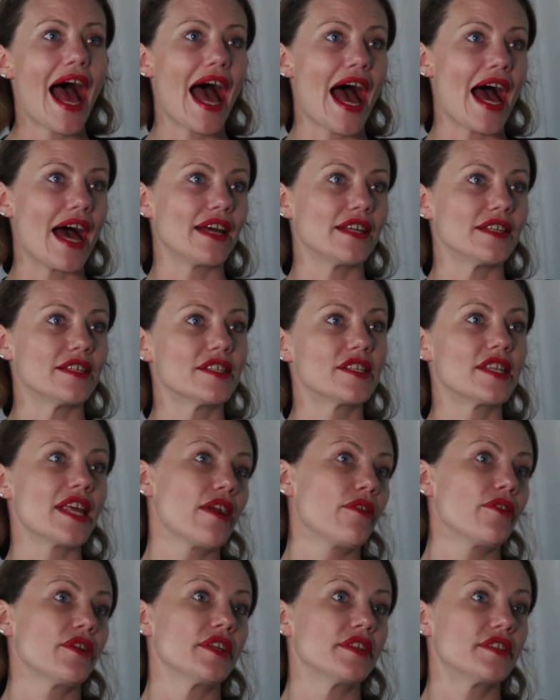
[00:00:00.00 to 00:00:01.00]
and
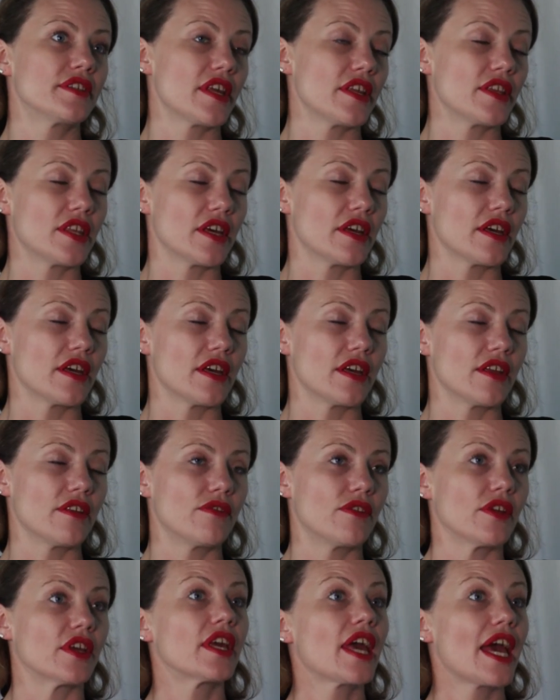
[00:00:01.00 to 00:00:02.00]
there is
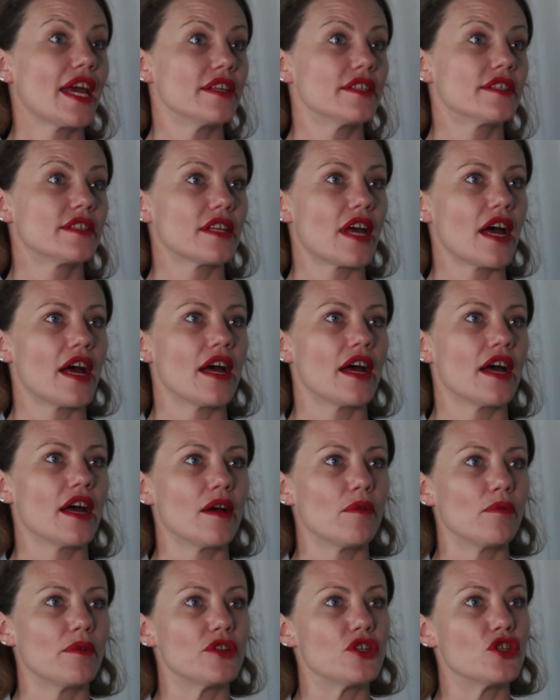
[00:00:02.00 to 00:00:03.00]
the case
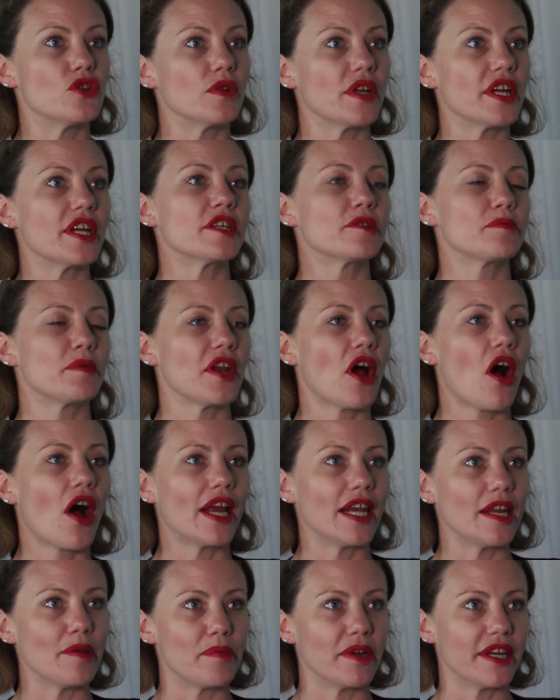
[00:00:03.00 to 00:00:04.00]
with Julian has been
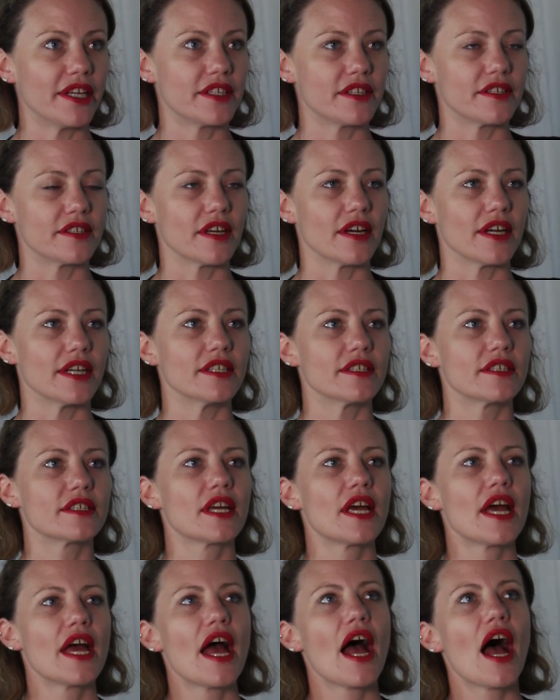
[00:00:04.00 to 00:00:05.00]
highly politicized.